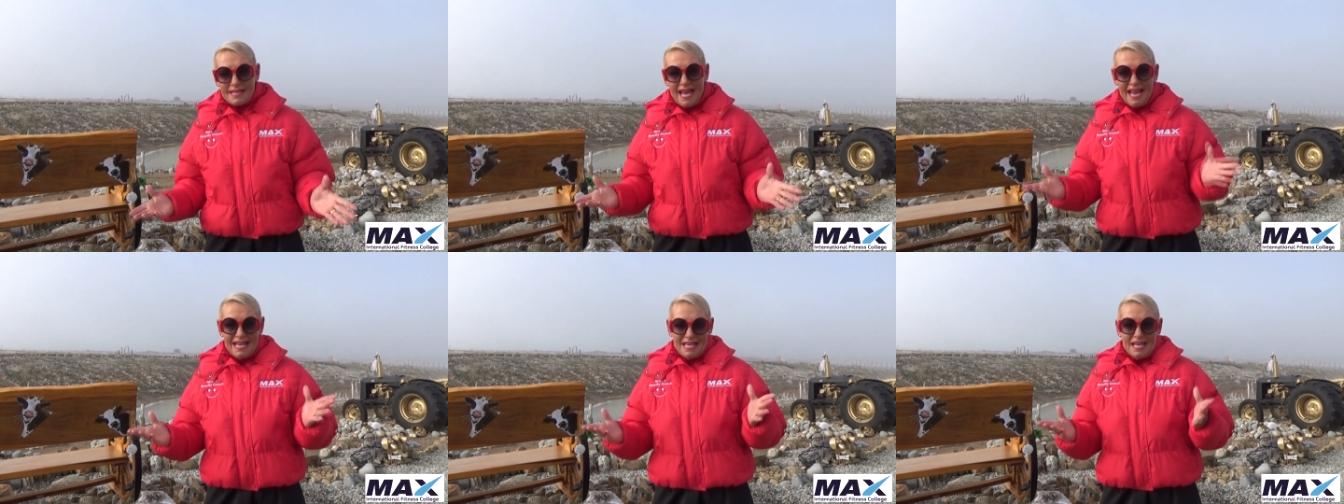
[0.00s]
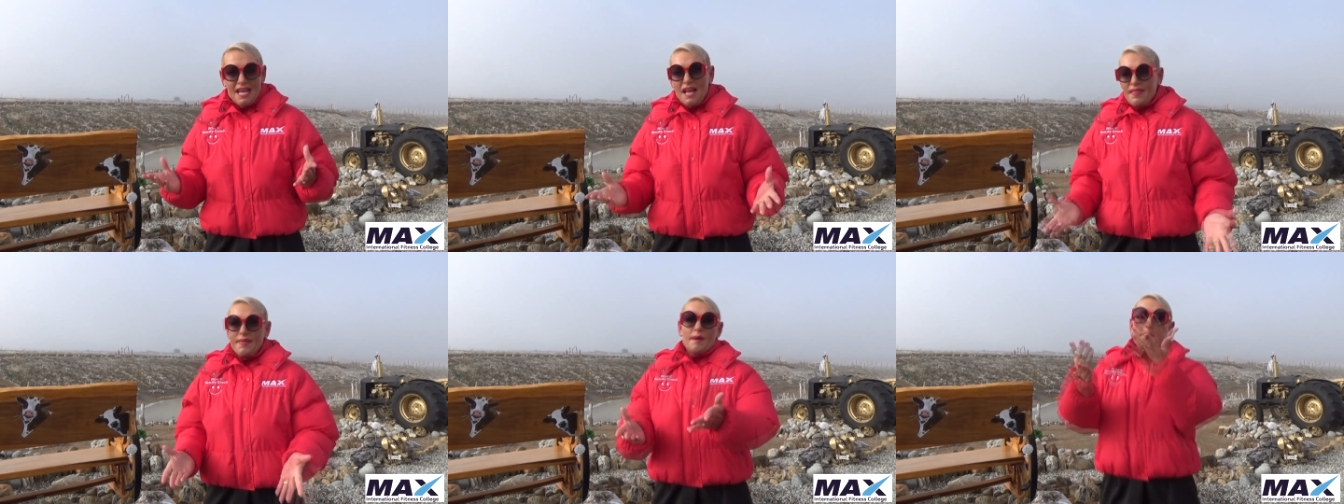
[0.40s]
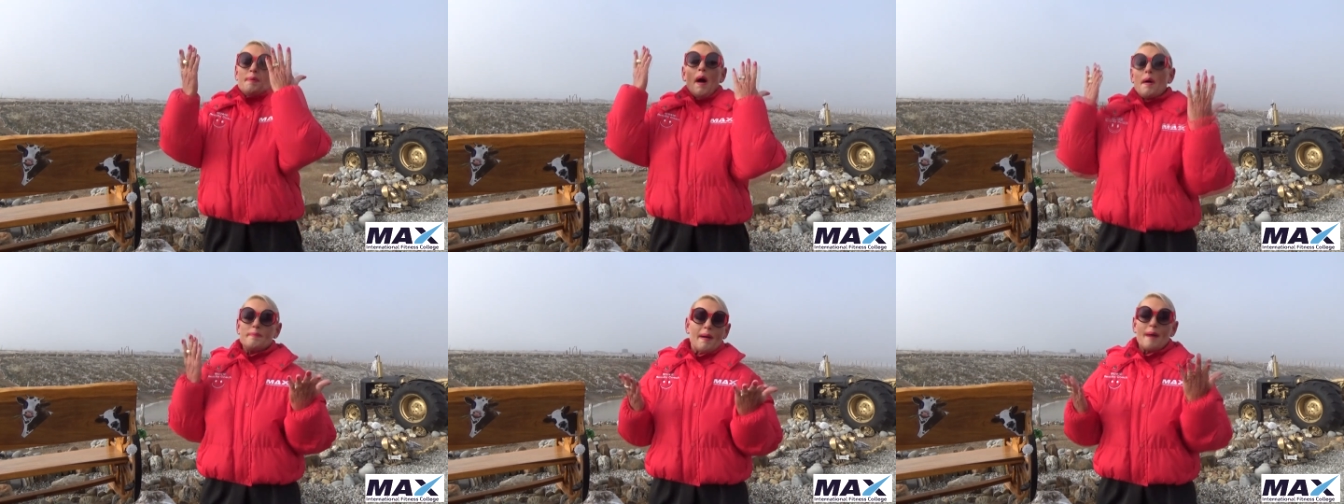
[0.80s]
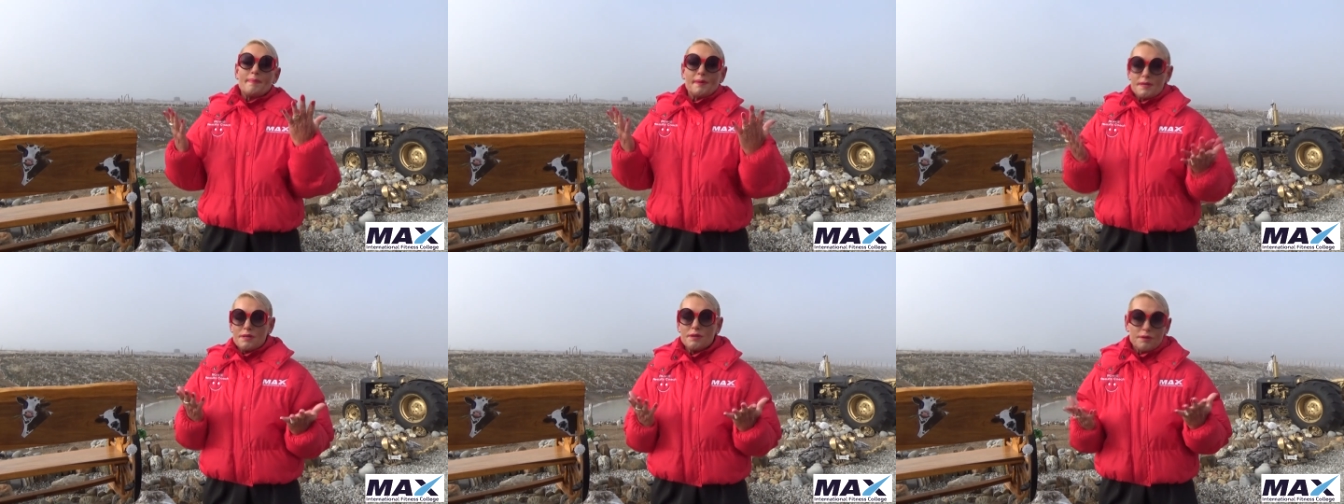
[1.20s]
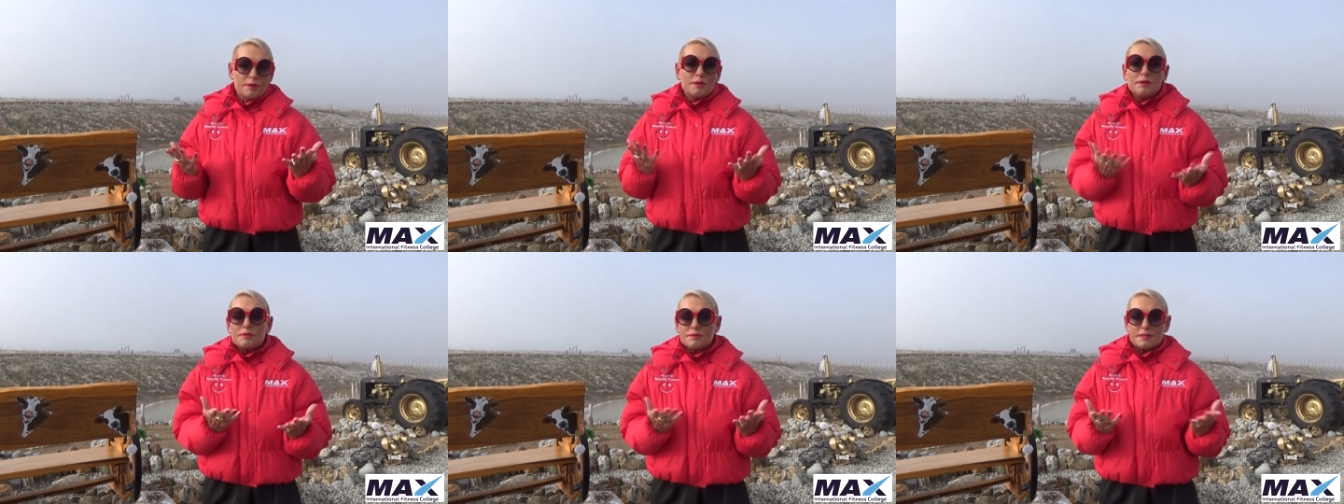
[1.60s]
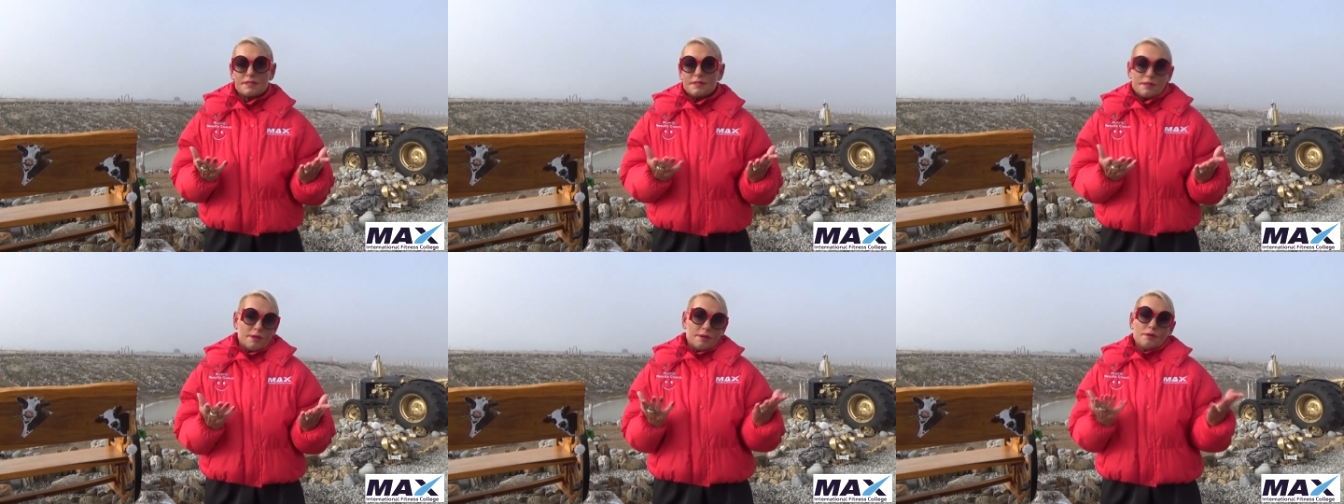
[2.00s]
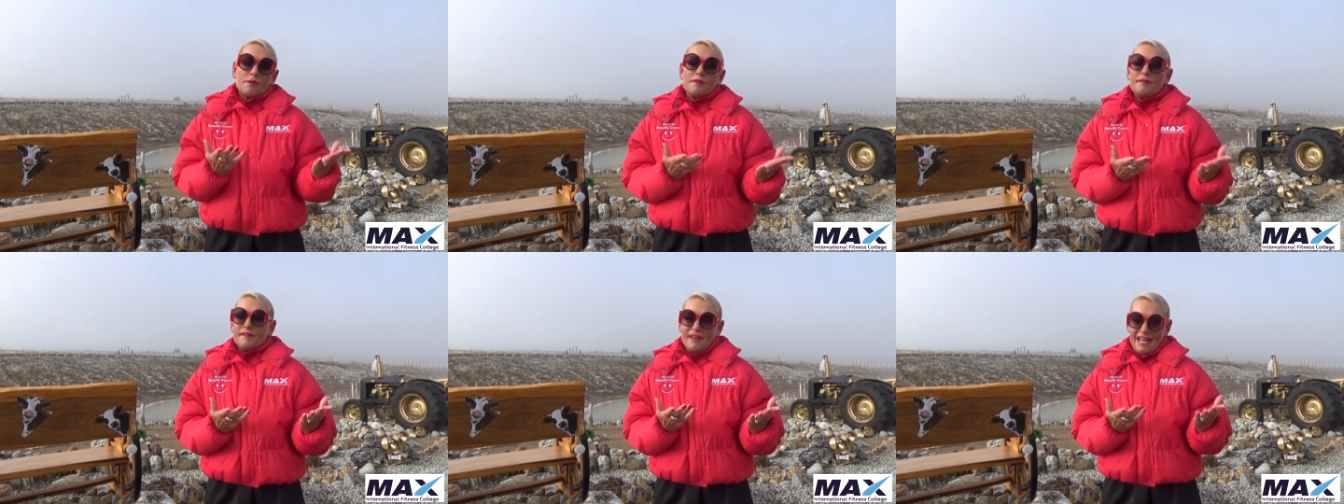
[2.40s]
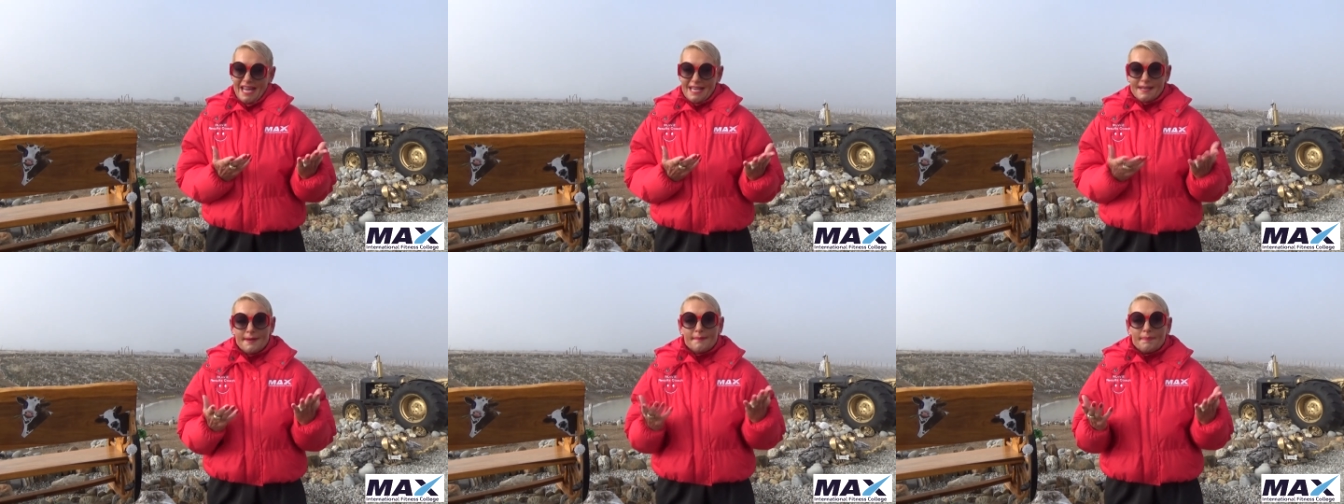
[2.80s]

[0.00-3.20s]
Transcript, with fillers: and they'll pop up on your Google Google feed.